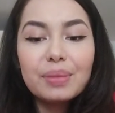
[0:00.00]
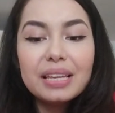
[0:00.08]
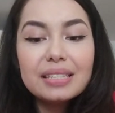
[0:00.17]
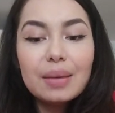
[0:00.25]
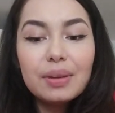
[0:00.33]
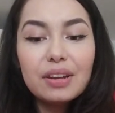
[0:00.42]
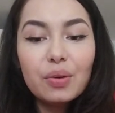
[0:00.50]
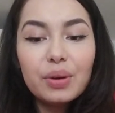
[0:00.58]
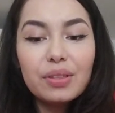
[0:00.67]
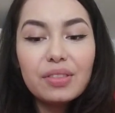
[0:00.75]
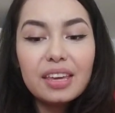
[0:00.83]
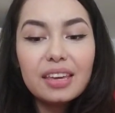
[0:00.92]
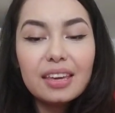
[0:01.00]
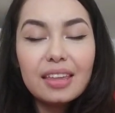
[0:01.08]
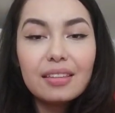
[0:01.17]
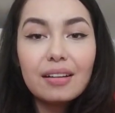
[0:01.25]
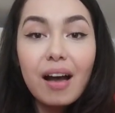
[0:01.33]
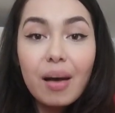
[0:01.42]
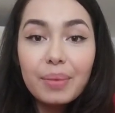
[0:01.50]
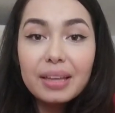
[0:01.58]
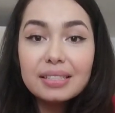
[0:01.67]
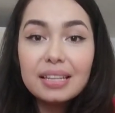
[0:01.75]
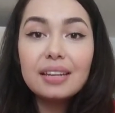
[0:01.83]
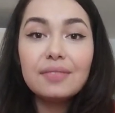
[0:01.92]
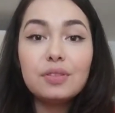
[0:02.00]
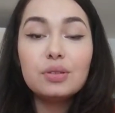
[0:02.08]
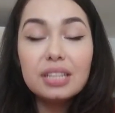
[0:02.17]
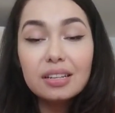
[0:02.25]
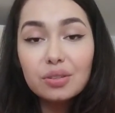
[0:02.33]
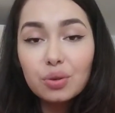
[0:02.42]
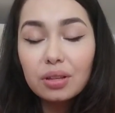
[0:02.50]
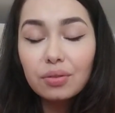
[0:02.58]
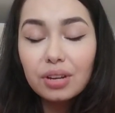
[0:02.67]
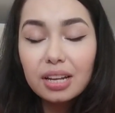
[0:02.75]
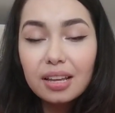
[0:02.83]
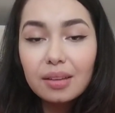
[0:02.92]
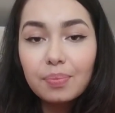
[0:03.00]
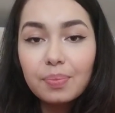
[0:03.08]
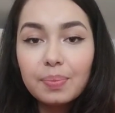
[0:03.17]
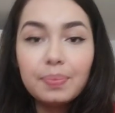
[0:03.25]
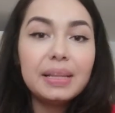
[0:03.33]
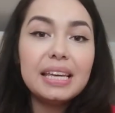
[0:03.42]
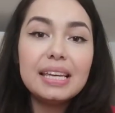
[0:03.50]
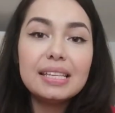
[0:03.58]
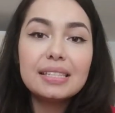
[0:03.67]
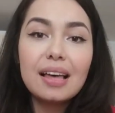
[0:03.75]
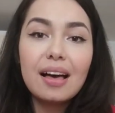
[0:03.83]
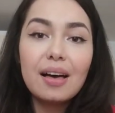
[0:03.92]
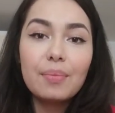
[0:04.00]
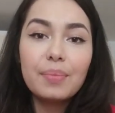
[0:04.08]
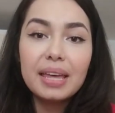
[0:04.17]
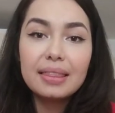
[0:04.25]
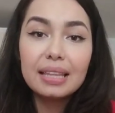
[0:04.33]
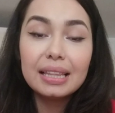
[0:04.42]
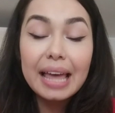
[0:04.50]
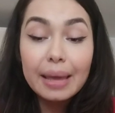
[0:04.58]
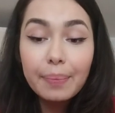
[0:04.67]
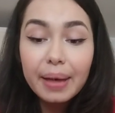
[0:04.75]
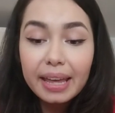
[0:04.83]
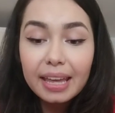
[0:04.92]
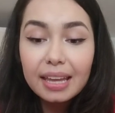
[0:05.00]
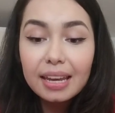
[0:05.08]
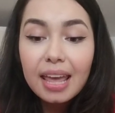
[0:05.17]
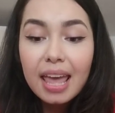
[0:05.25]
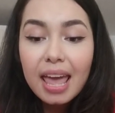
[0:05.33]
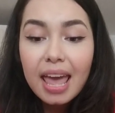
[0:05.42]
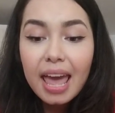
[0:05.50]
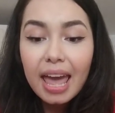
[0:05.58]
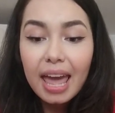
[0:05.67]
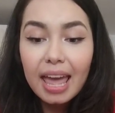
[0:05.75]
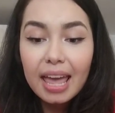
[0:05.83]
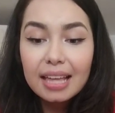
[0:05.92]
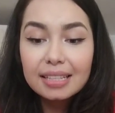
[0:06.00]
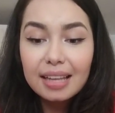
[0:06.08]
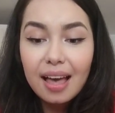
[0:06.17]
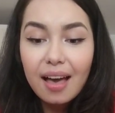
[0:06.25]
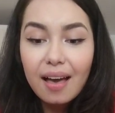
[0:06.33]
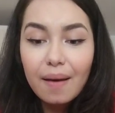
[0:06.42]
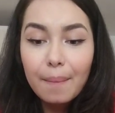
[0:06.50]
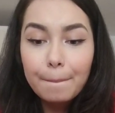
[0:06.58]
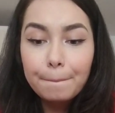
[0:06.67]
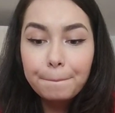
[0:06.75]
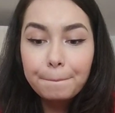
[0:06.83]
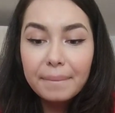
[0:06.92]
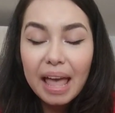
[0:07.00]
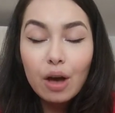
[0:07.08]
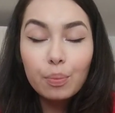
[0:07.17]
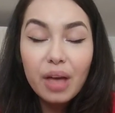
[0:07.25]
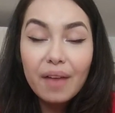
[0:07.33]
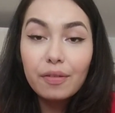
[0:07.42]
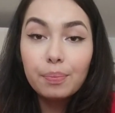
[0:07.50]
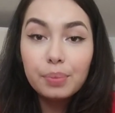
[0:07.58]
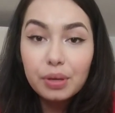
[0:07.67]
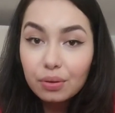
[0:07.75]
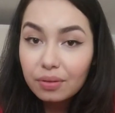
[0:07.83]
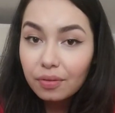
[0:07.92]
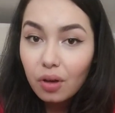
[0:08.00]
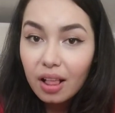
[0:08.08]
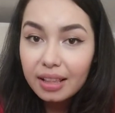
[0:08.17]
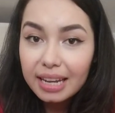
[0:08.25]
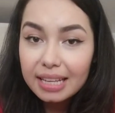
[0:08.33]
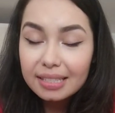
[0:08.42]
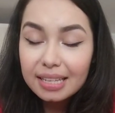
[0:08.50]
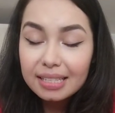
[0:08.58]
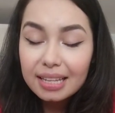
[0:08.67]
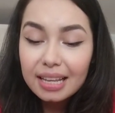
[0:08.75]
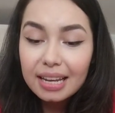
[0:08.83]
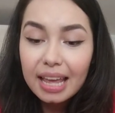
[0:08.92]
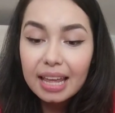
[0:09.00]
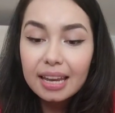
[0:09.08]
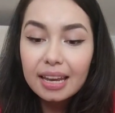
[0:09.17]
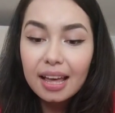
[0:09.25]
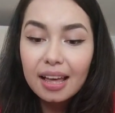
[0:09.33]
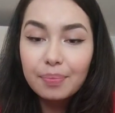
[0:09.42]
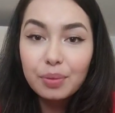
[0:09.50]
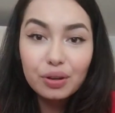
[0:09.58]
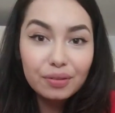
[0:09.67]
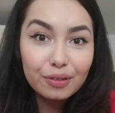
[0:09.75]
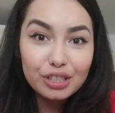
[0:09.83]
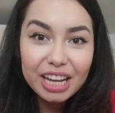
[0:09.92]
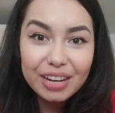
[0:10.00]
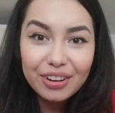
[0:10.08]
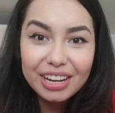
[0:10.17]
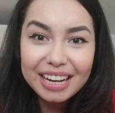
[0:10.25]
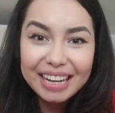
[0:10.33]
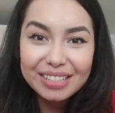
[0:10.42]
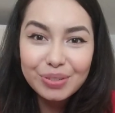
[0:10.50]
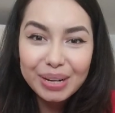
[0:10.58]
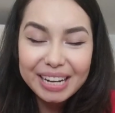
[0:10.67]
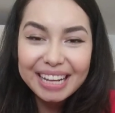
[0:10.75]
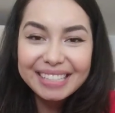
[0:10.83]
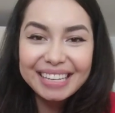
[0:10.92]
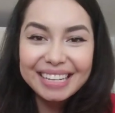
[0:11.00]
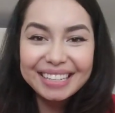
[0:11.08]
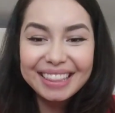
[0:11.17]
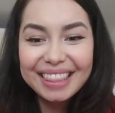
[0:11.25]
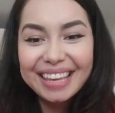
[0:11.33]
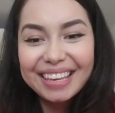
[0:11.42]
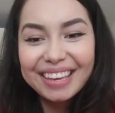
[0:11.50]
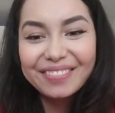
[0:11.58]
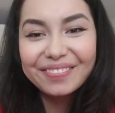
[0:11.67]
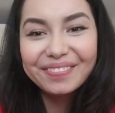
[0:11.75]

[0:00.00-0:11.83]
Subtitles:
Please let me know what you think in the comments, and if you did enjoy the reading, please hit the like button, and I hope you have a beautiful holiday season and a beautiful January 2019. Thank you.